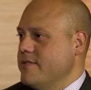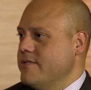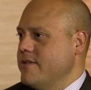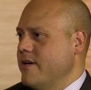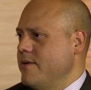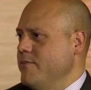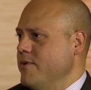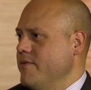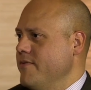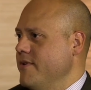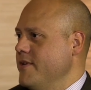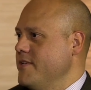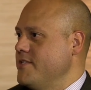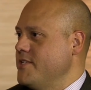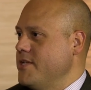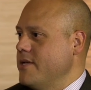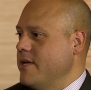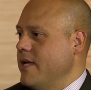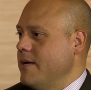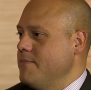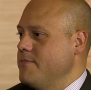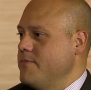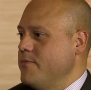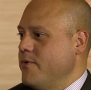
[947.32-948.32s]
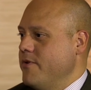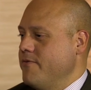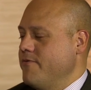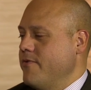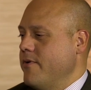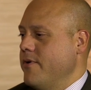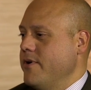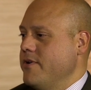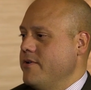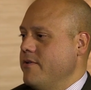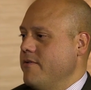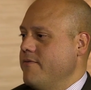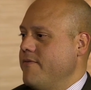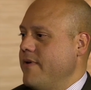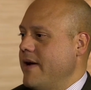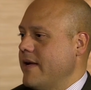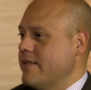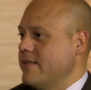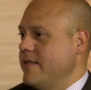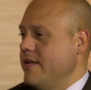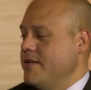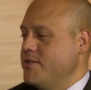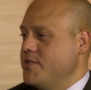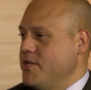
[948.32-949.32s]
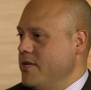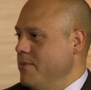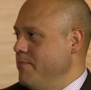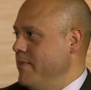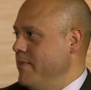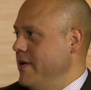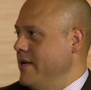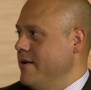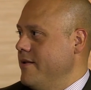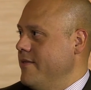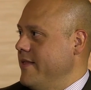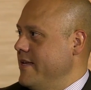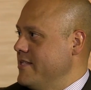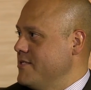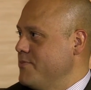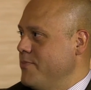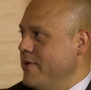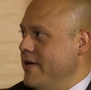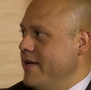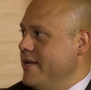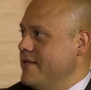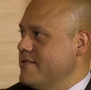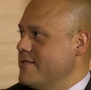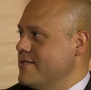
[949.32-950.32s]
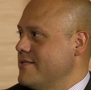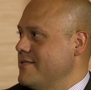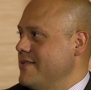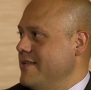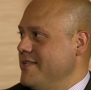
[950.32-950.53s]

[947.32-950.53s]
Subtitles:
the entire movie she kept referring to the fact that she'd been to this place